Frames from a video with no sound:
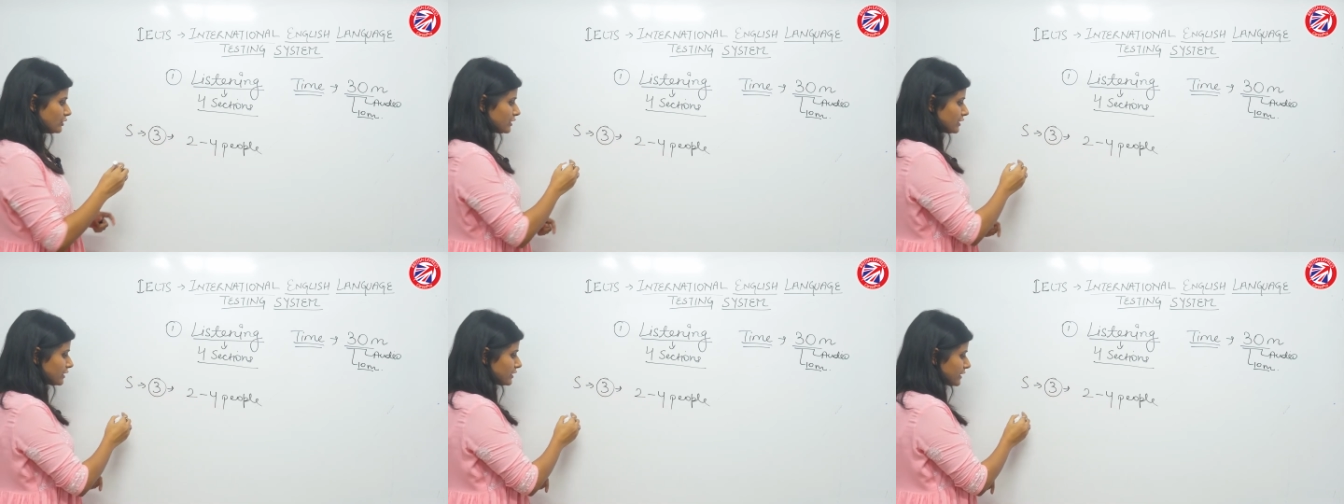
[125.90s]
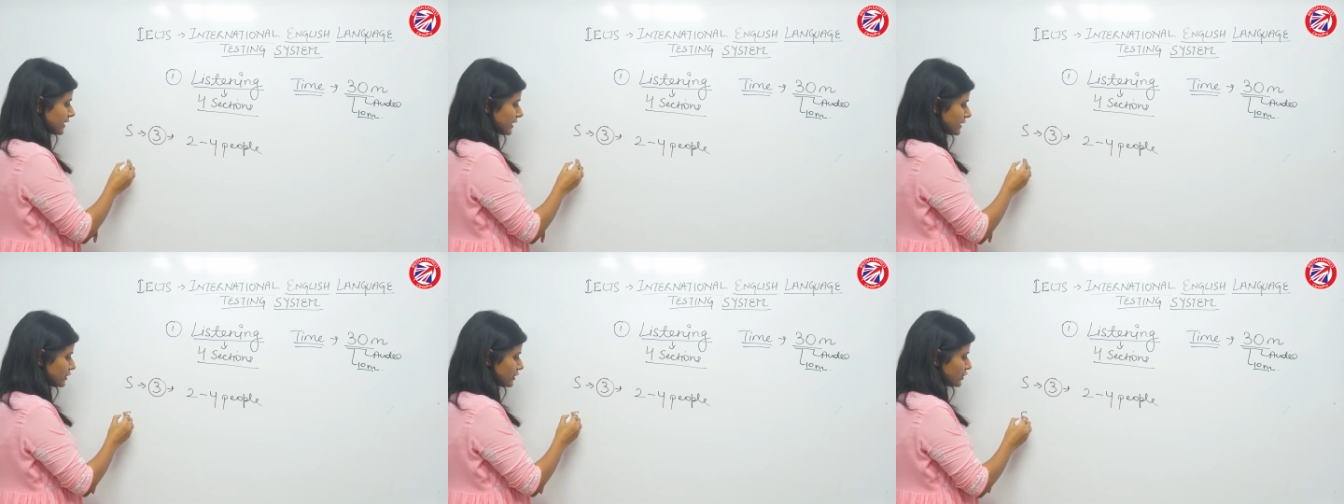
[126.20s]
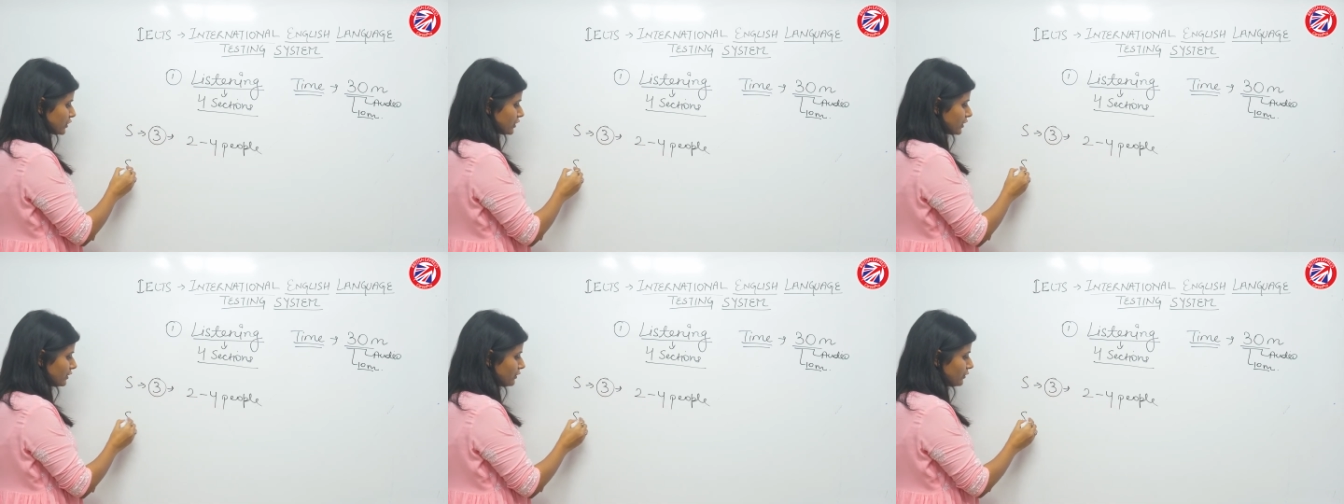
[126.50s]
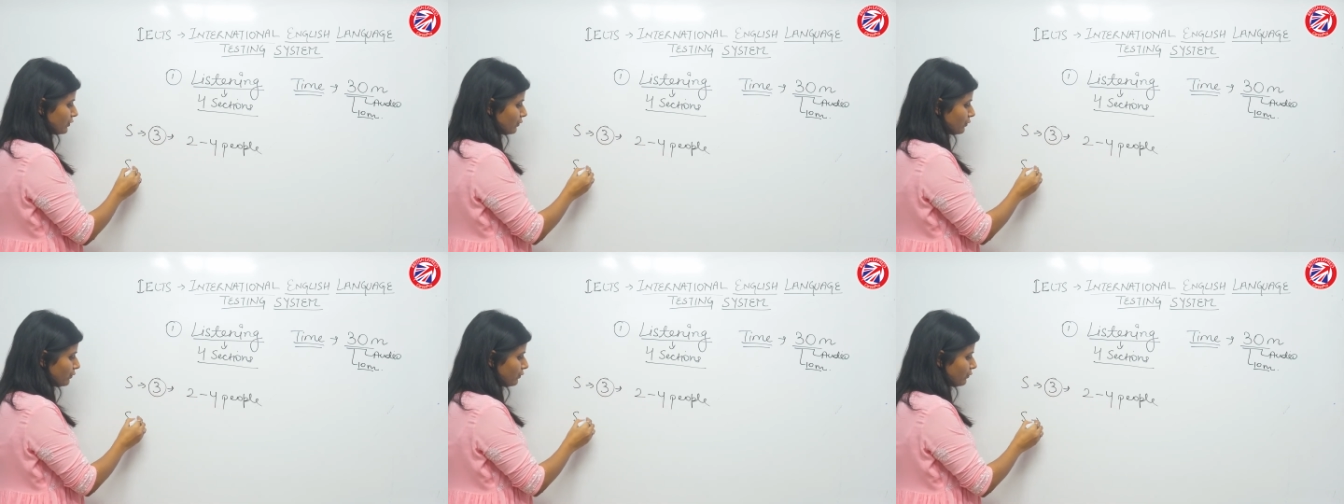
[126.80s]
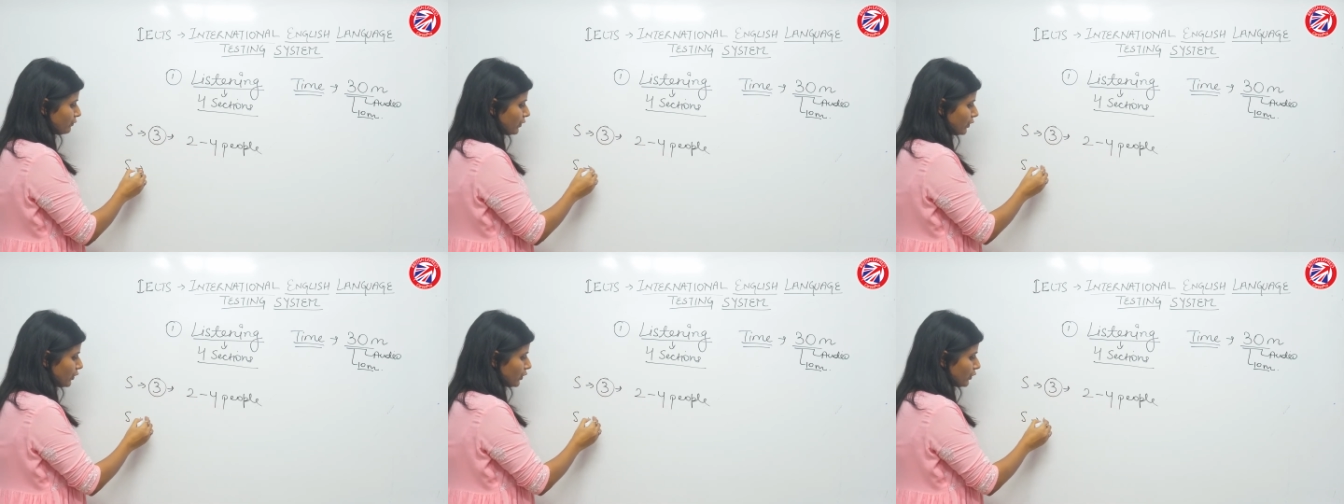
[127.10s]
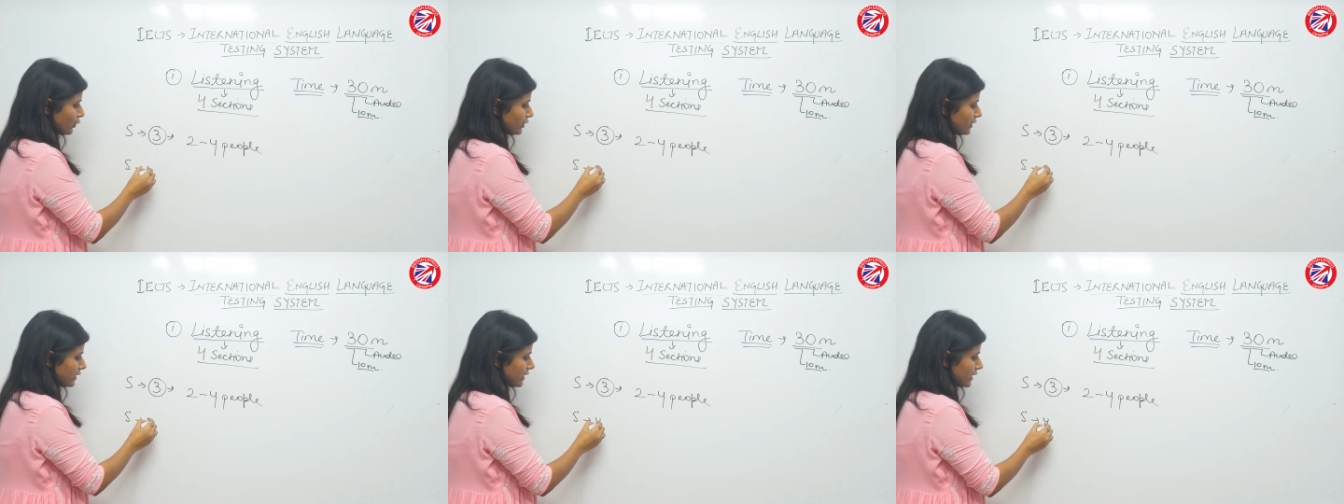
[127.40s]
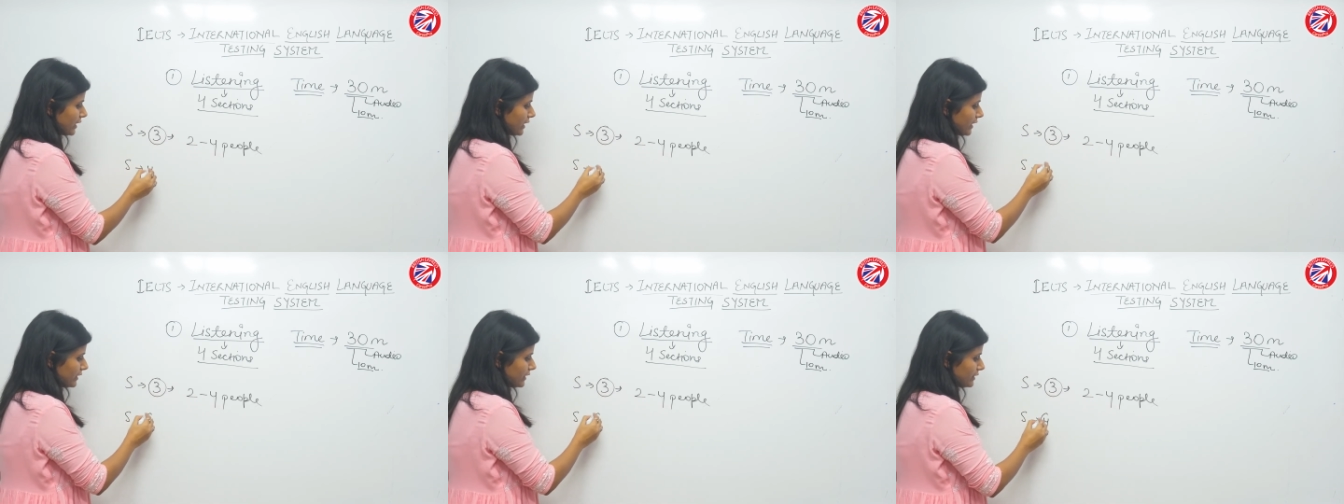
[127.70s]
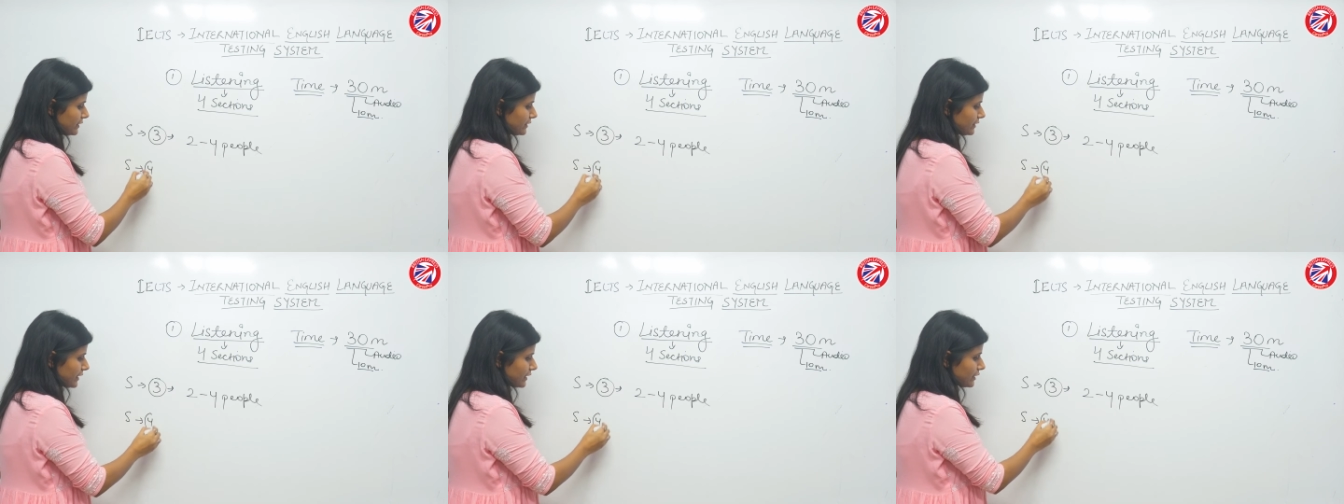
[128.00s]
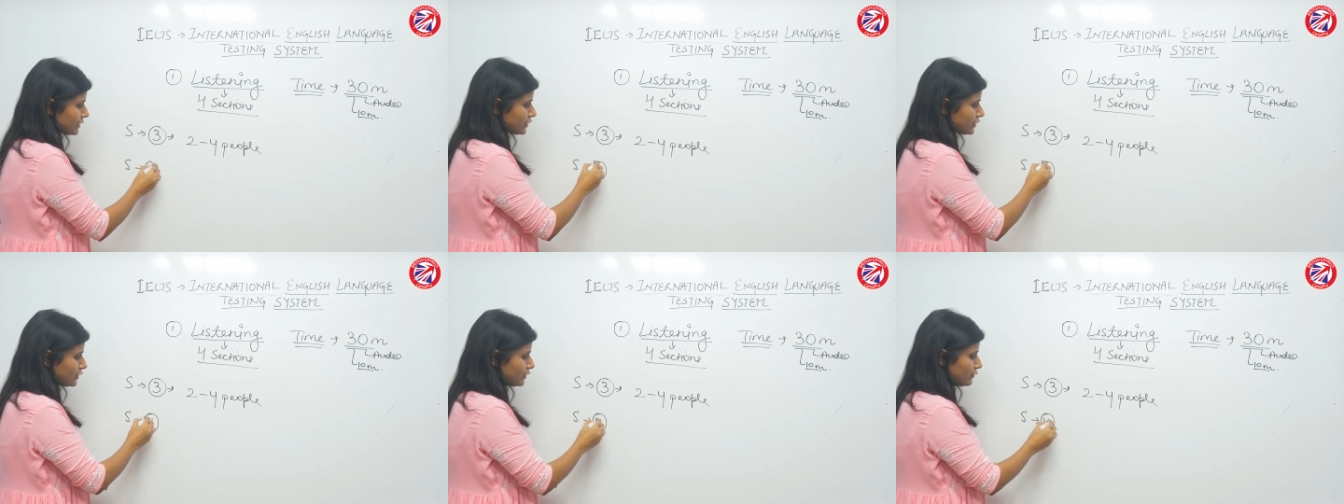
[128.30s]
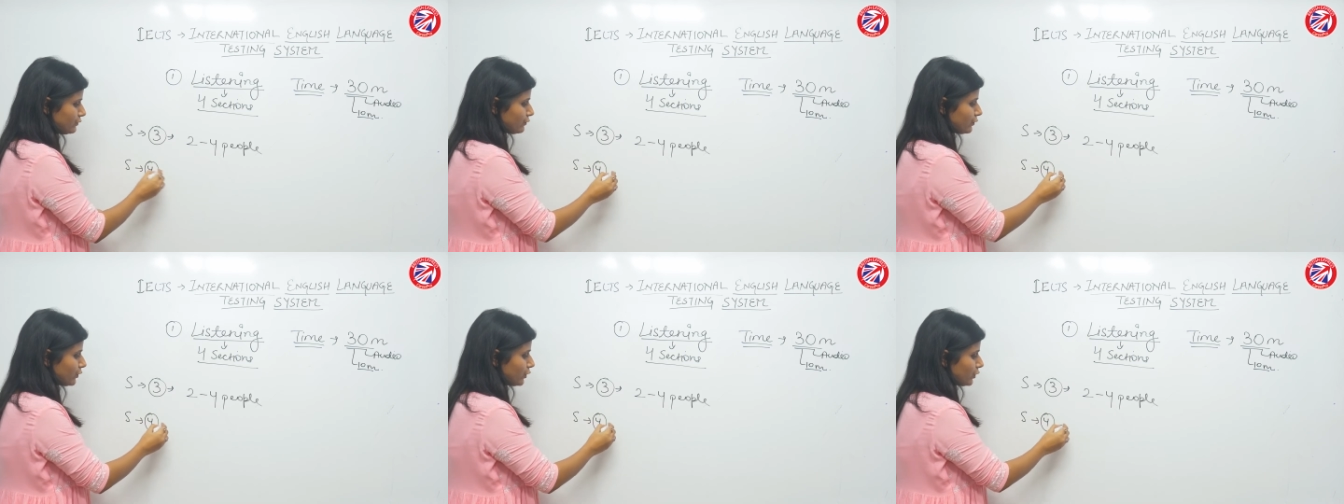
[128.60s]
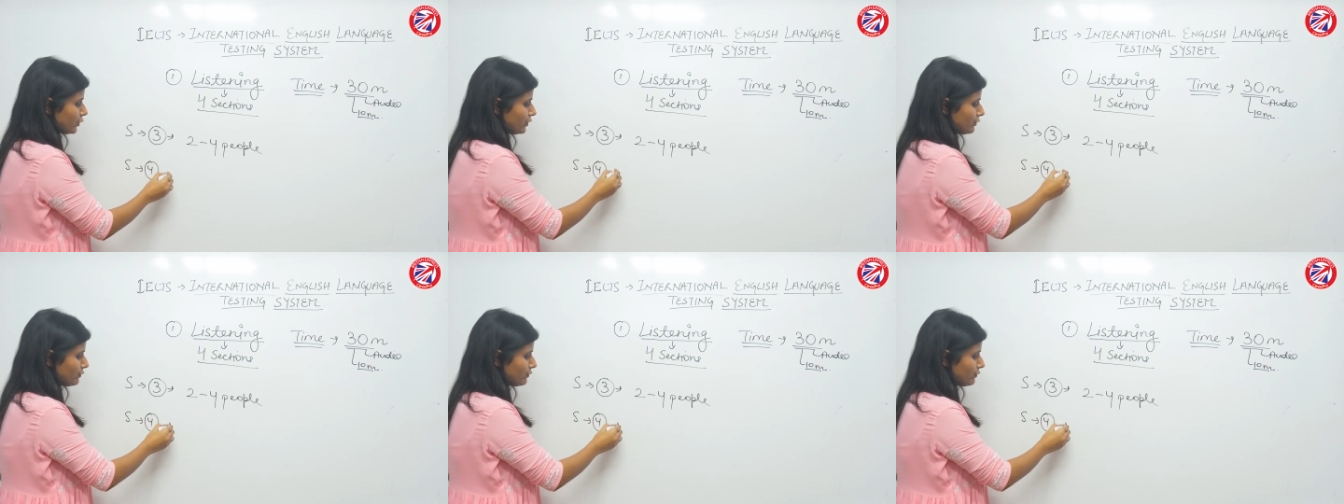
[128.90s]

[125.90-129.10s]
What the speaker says: section 4, in section 4